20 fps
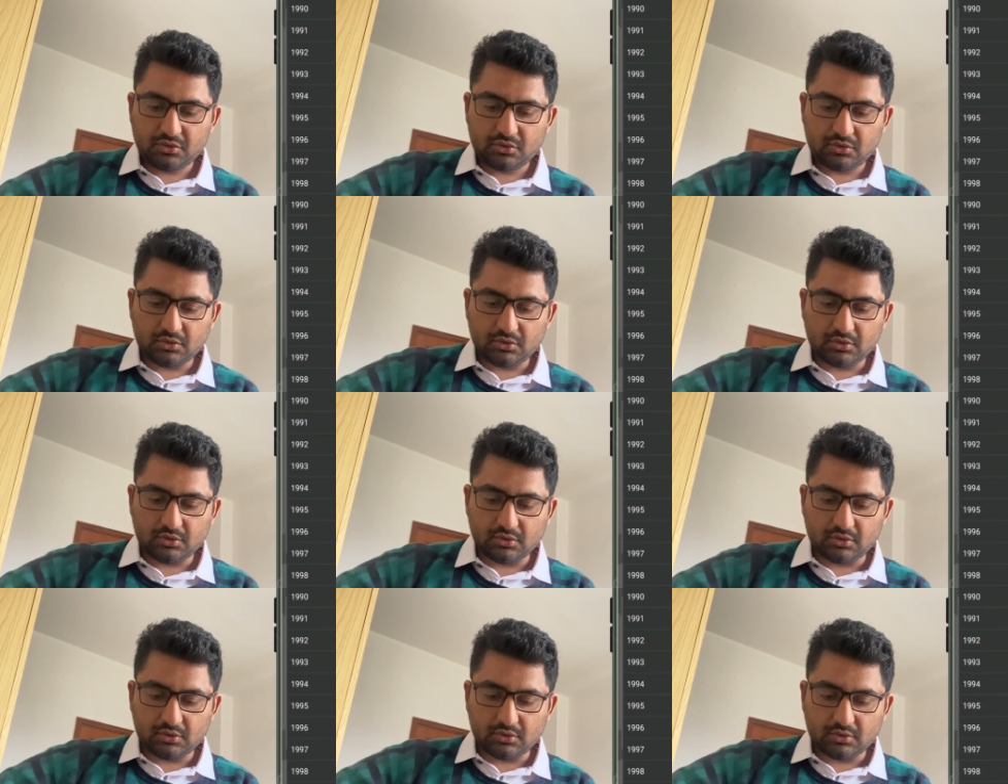
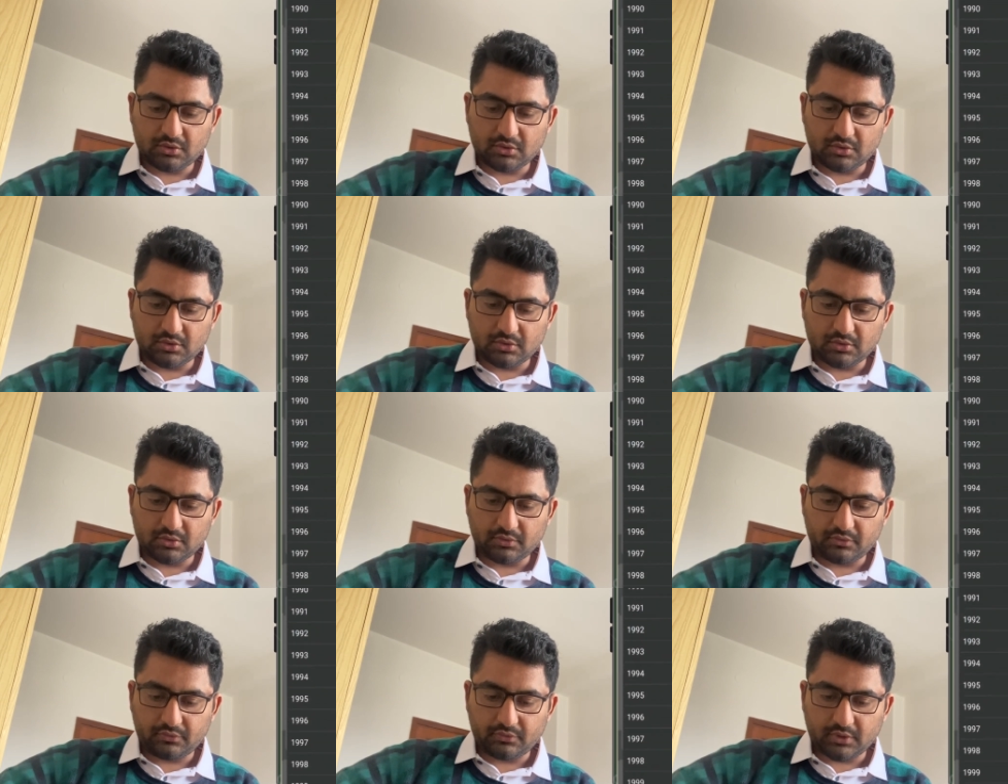
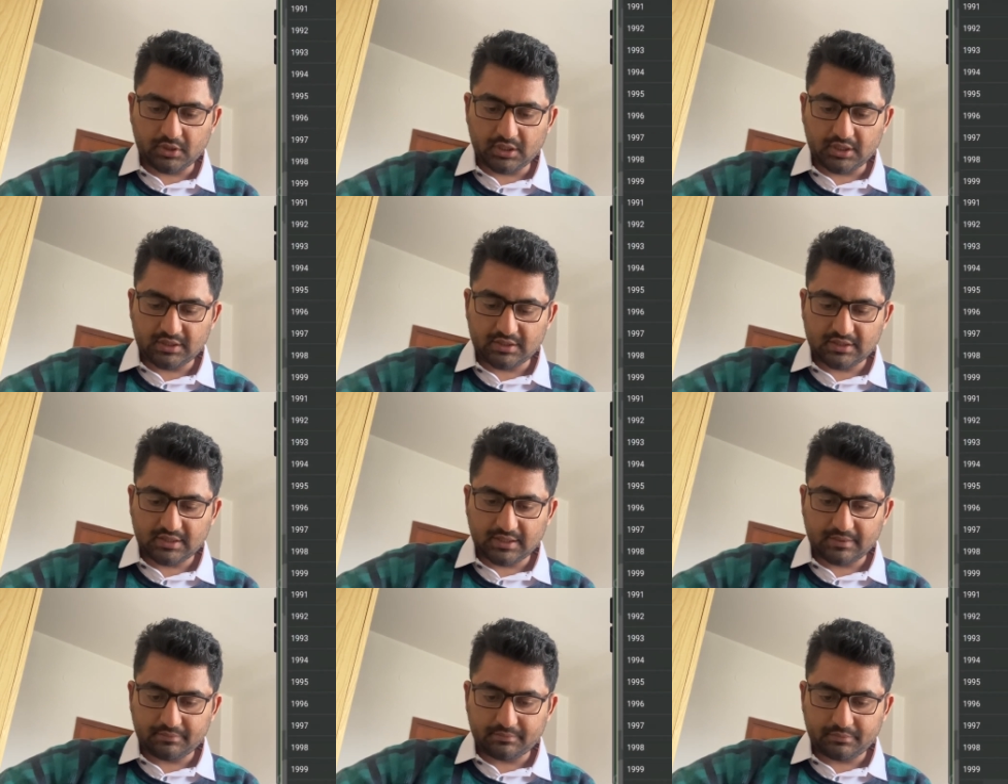so for
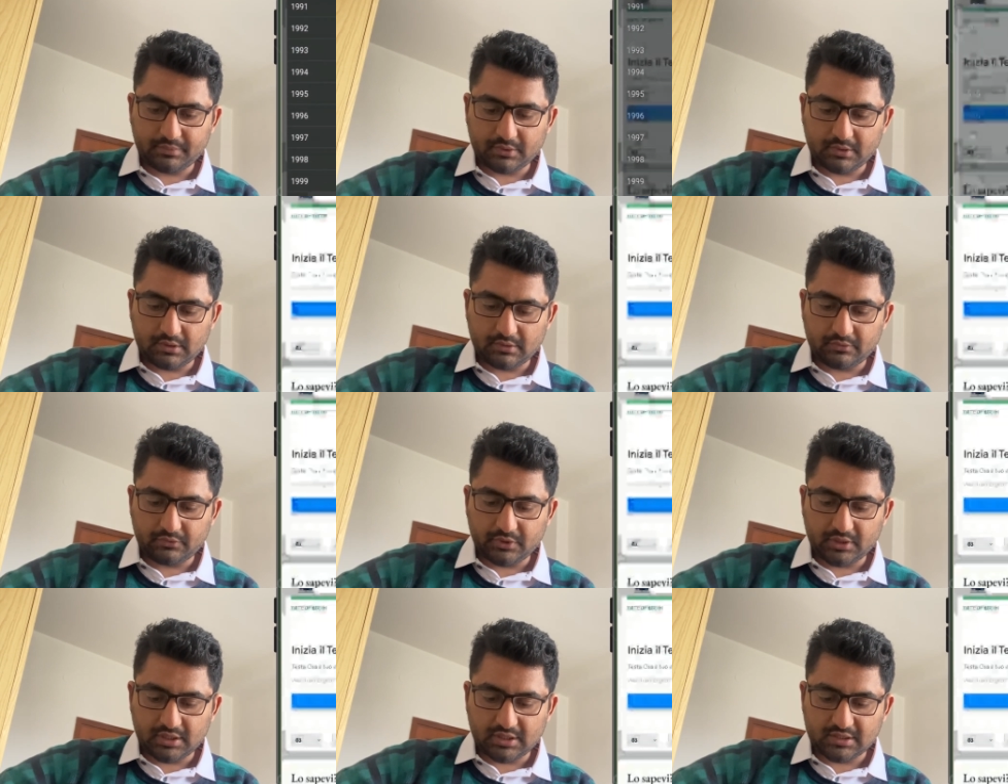
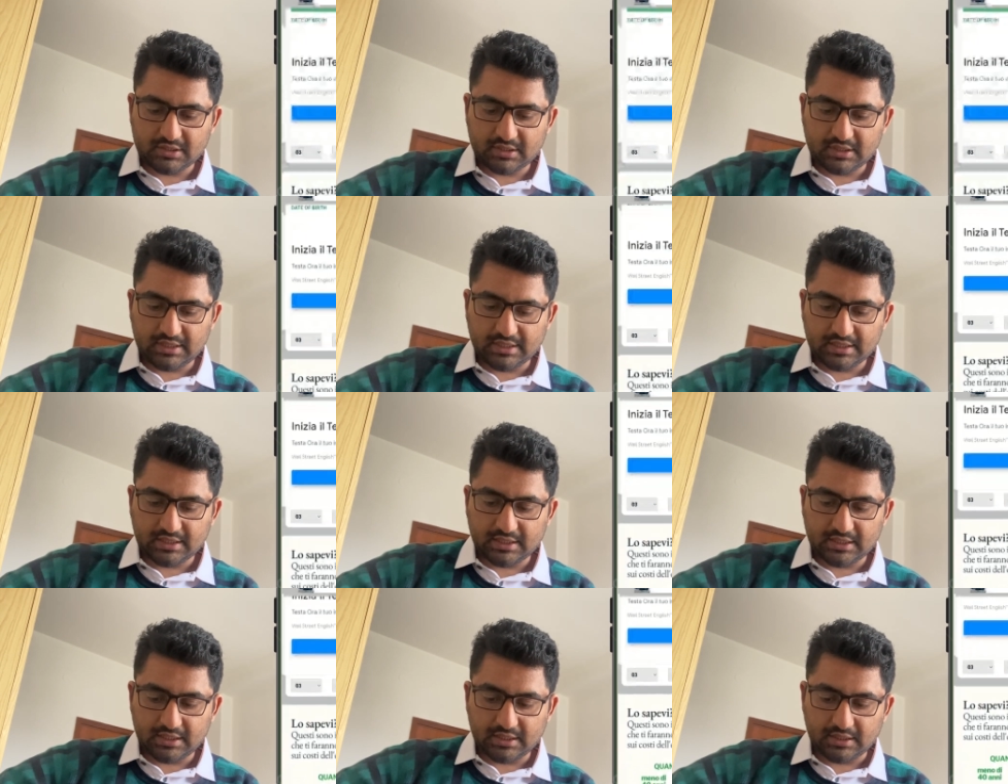example we are
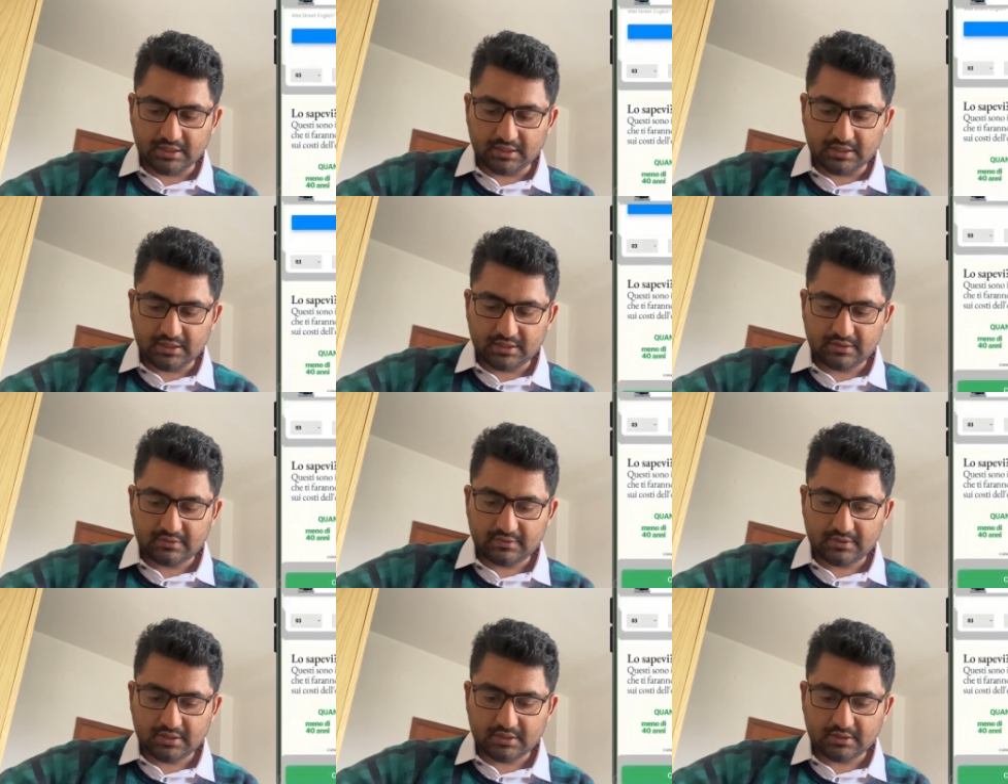selecting
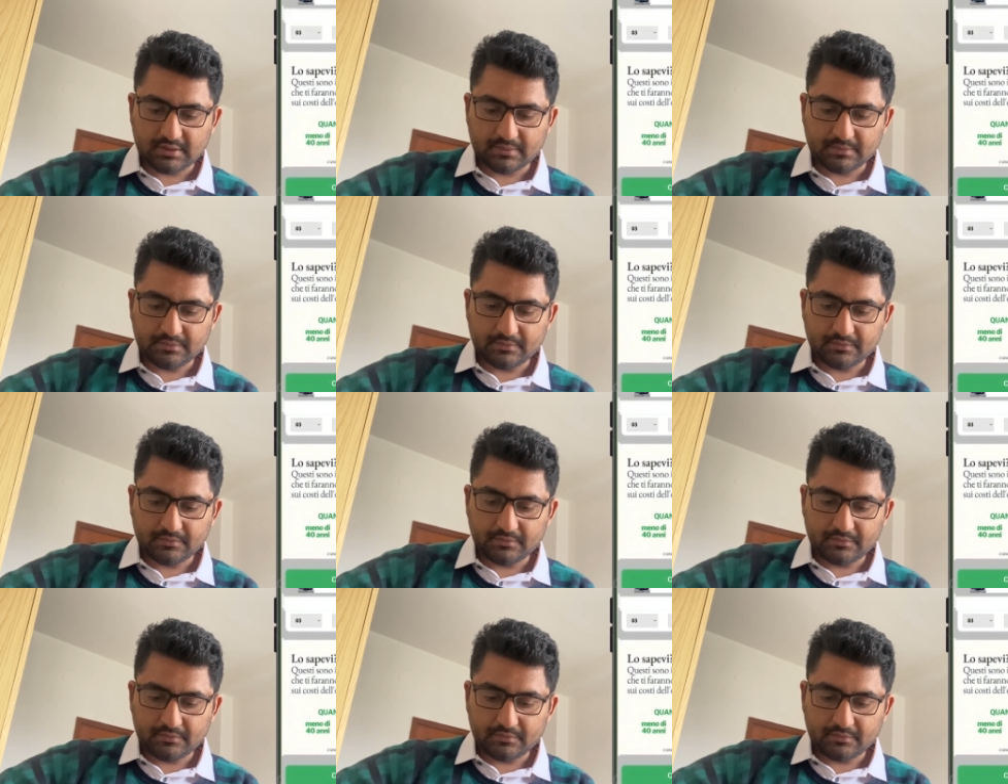this one